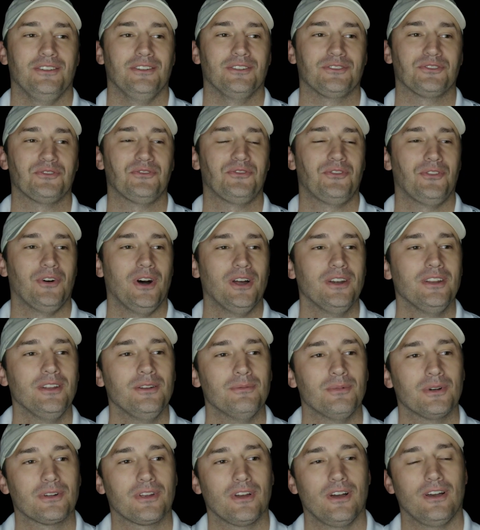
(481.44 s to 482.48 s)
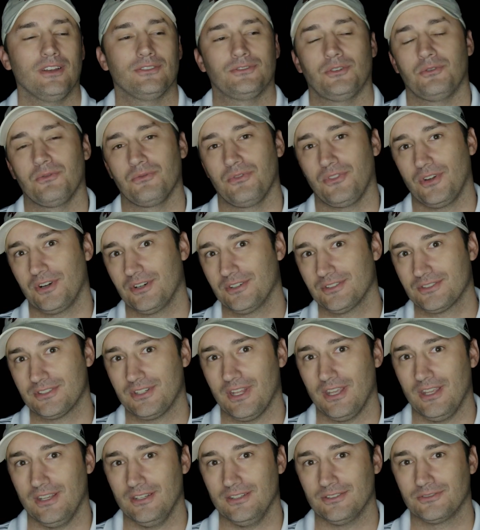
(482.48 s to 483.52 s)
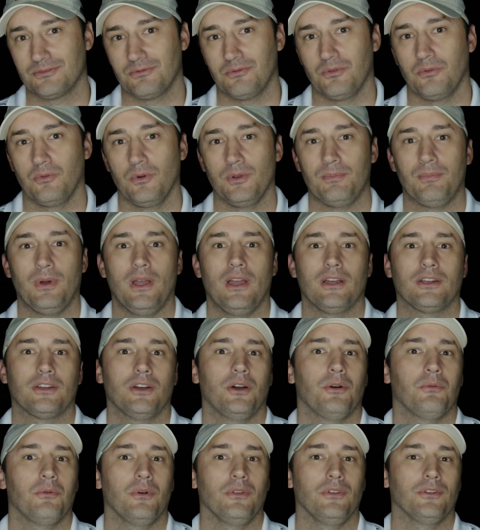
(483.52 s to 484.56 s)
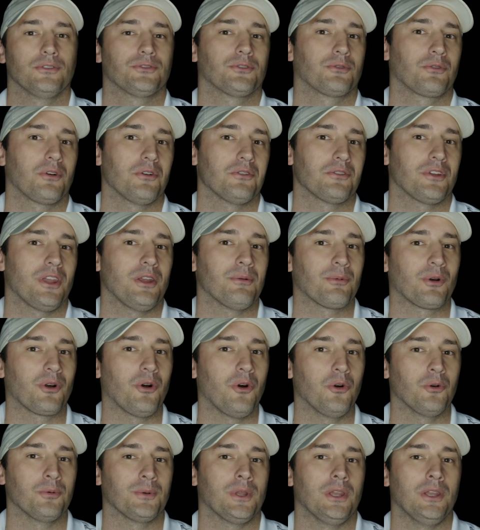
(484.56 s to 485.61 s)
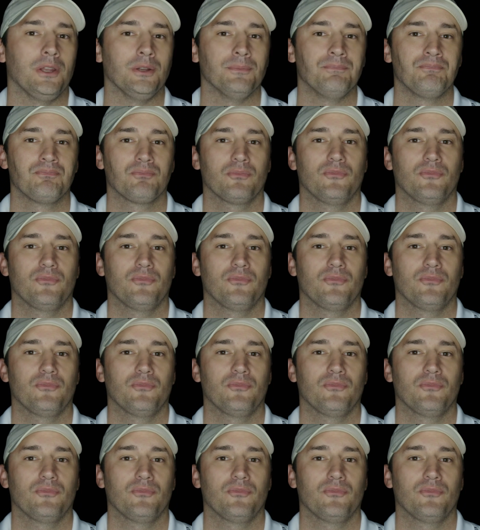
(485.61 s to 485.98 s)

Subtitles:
It's funny because on Thursdays, when we pack up, whether it's a road game or home game,